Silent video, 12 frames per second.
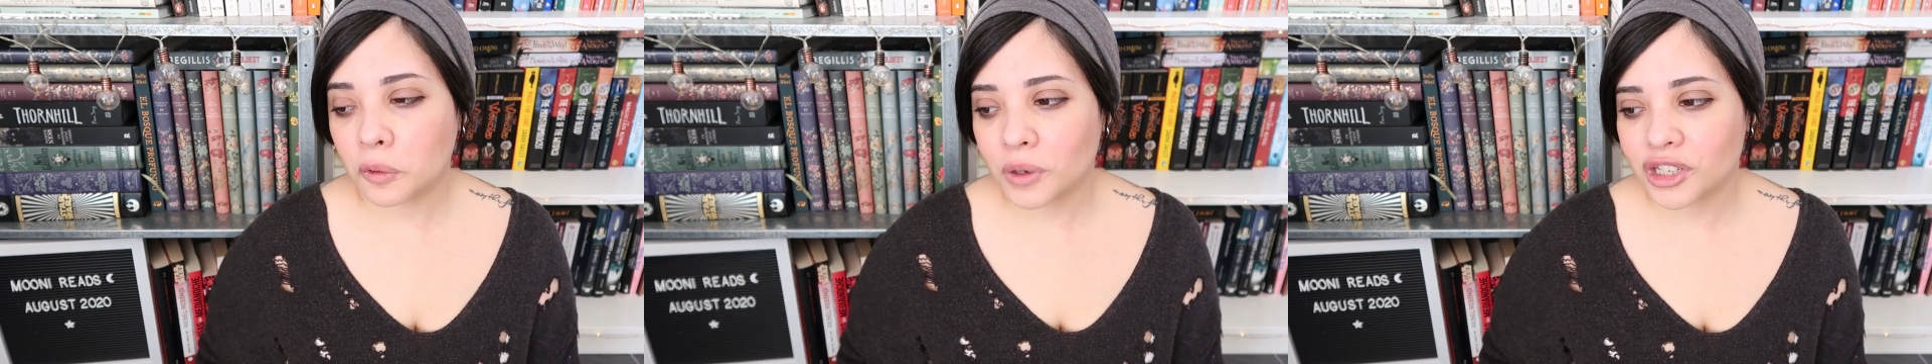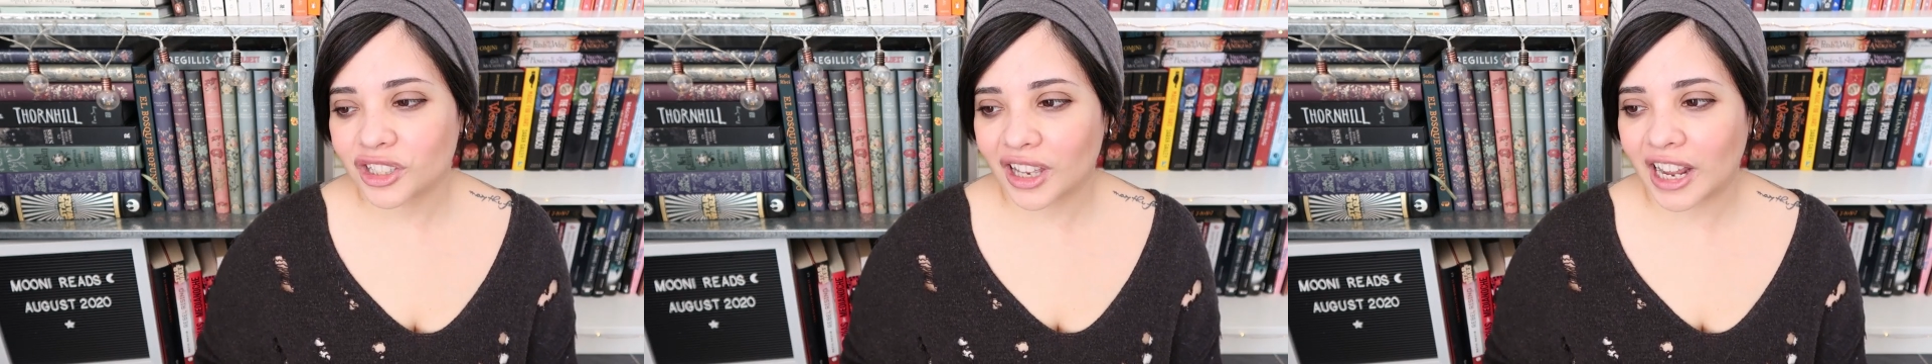
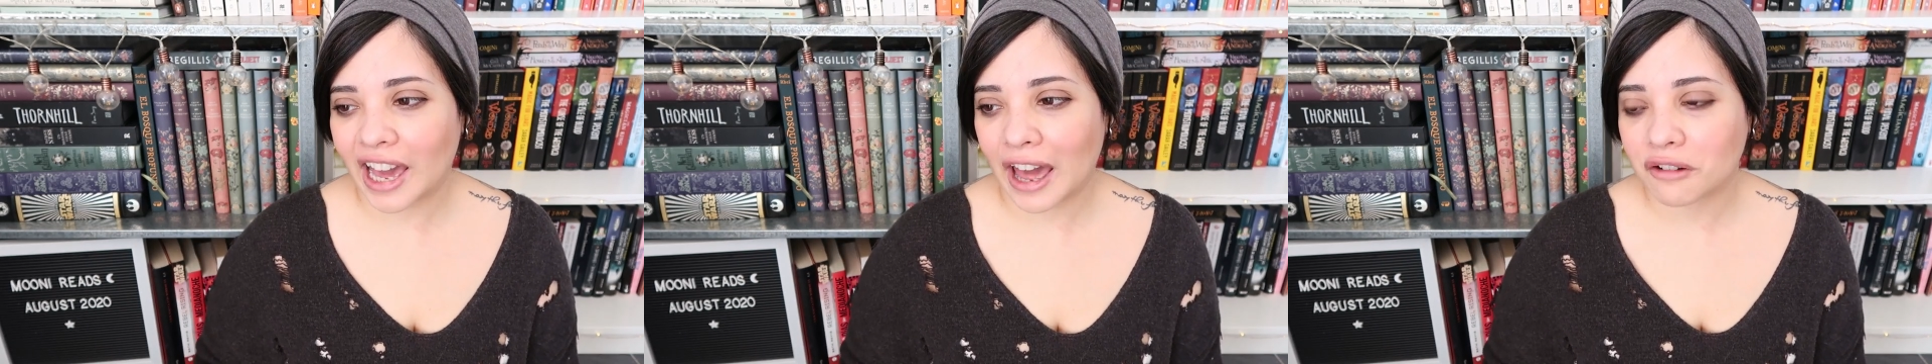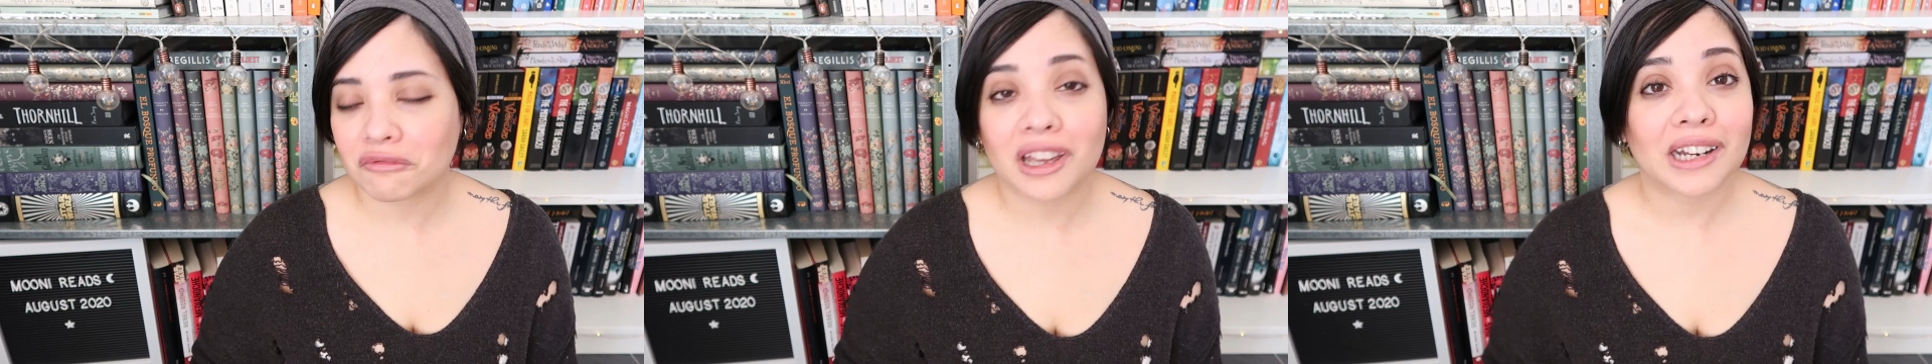wish that I
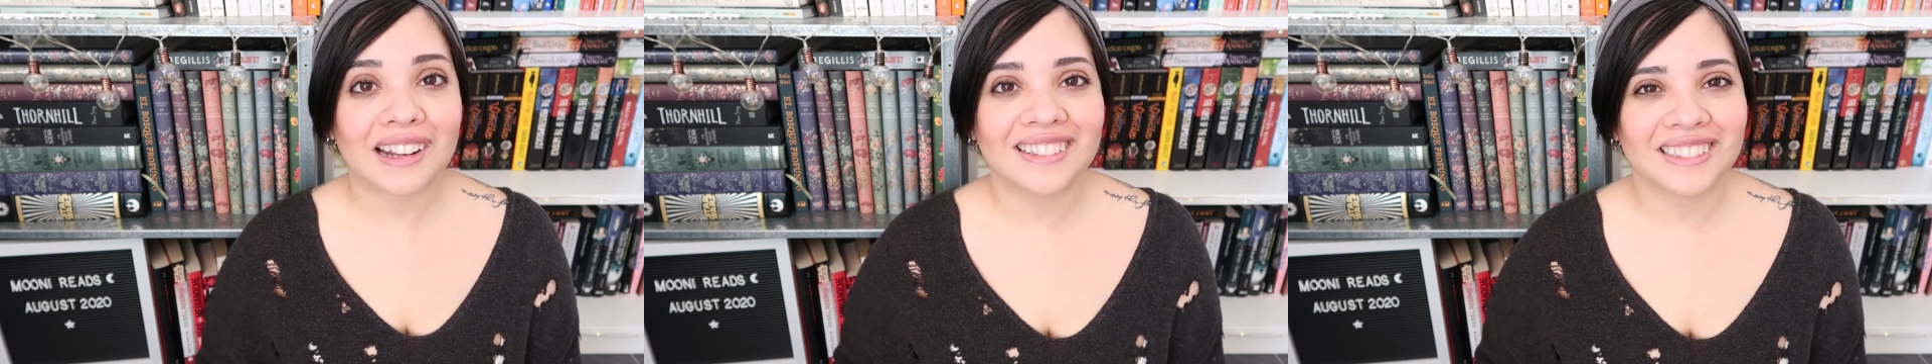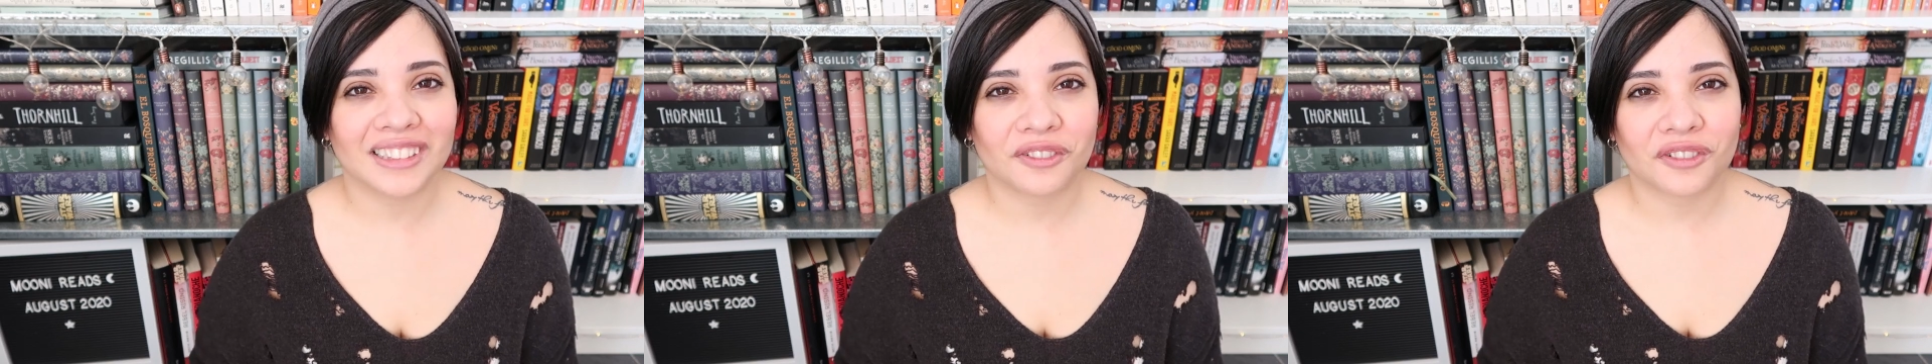had read it
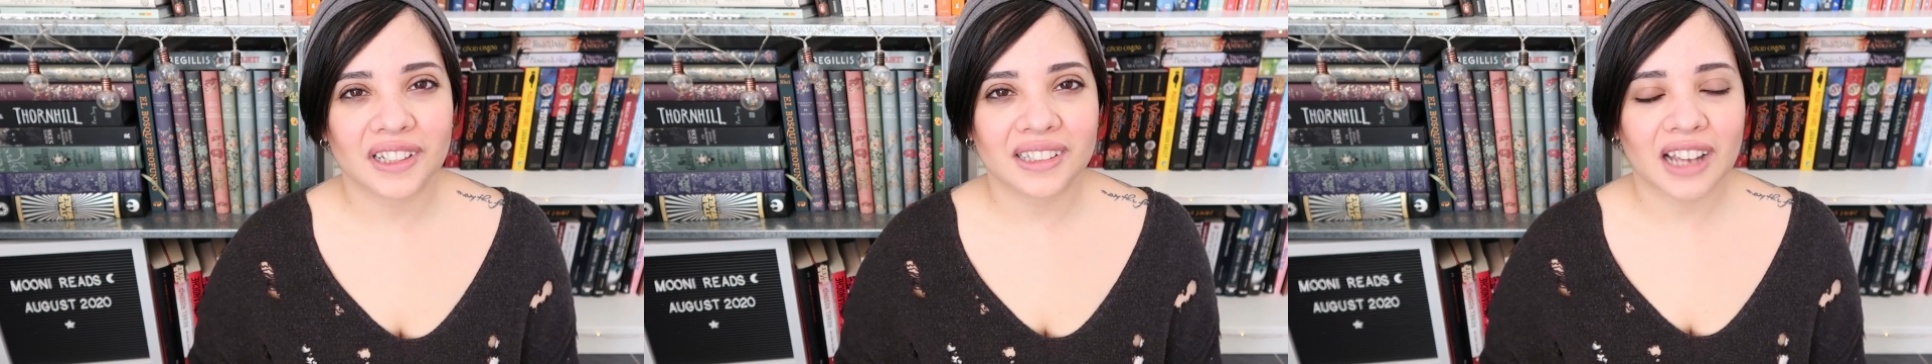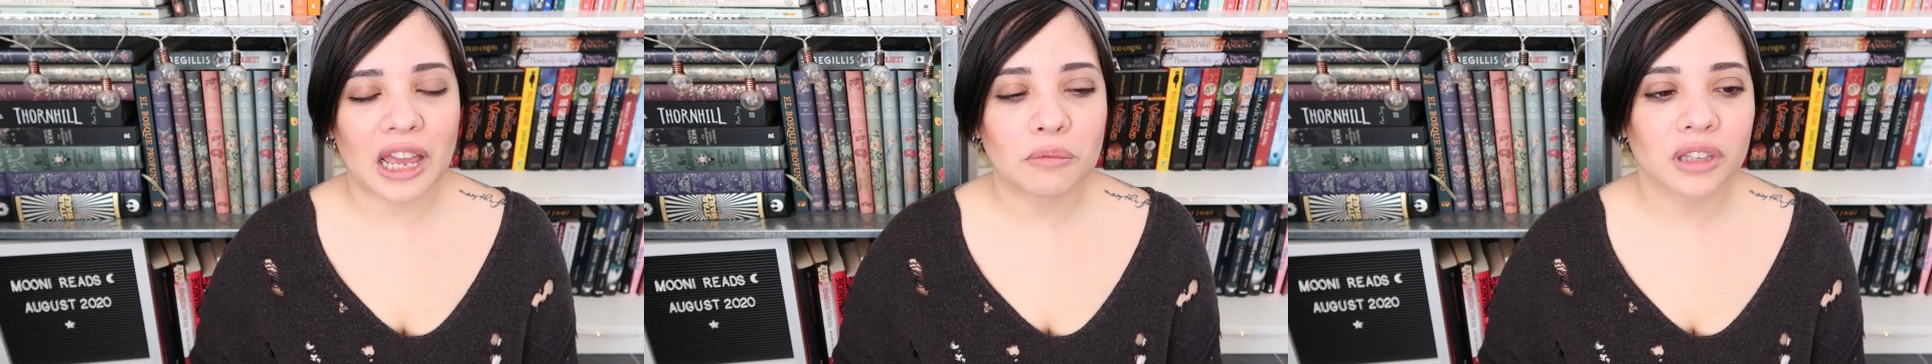at a
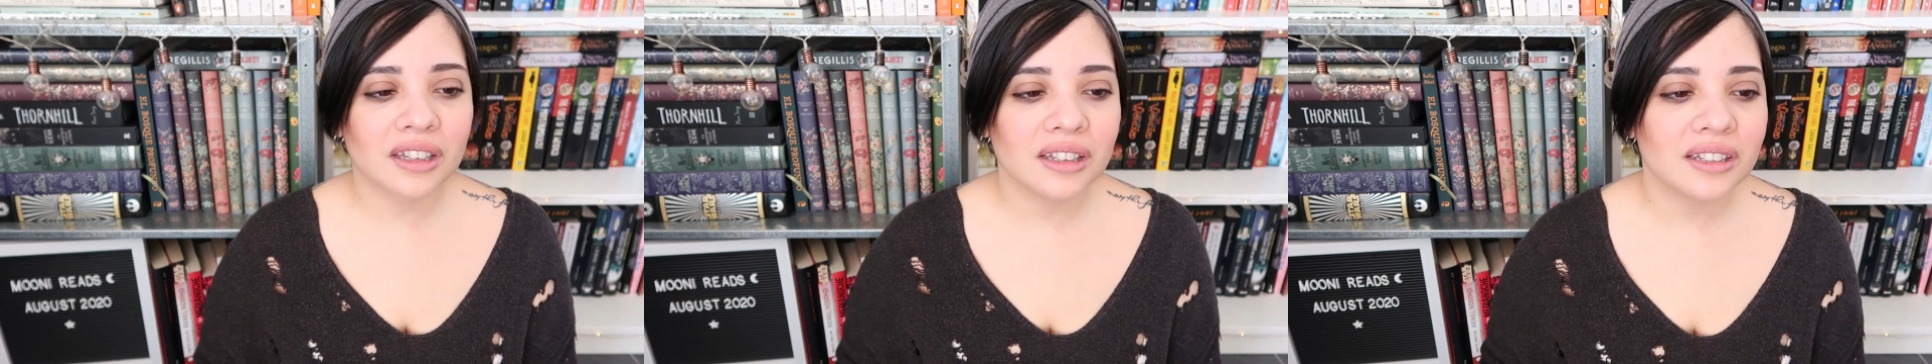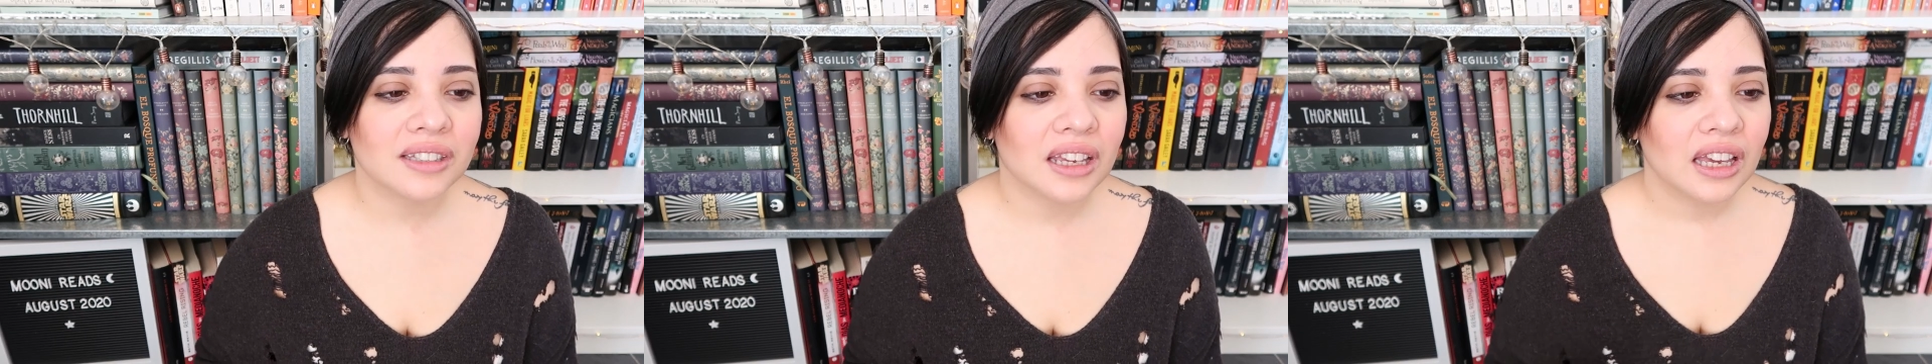different time,
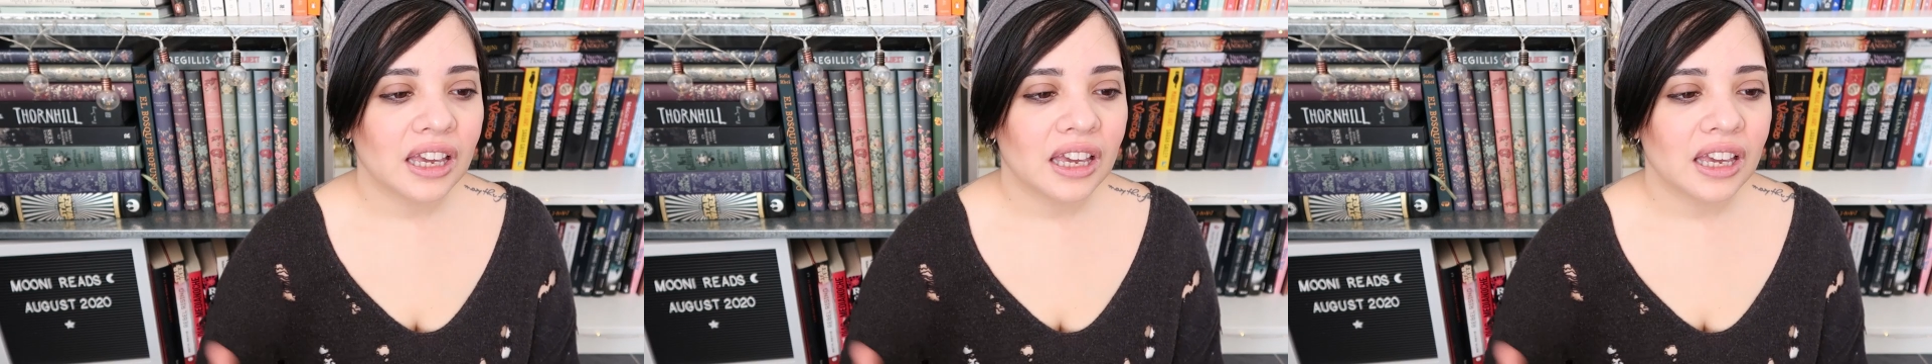because